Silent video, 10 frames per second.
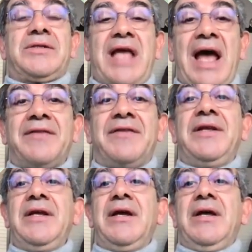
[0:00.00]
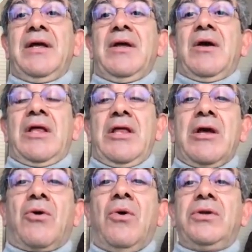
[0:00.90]
scattering,
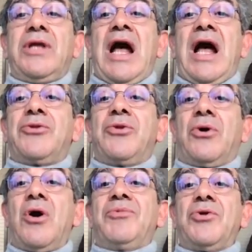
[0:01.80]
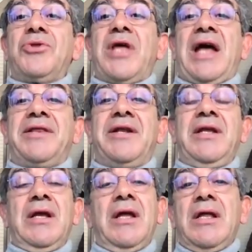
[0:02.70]
called also Compton
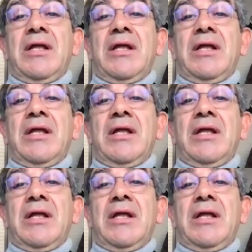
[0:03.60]
scattering.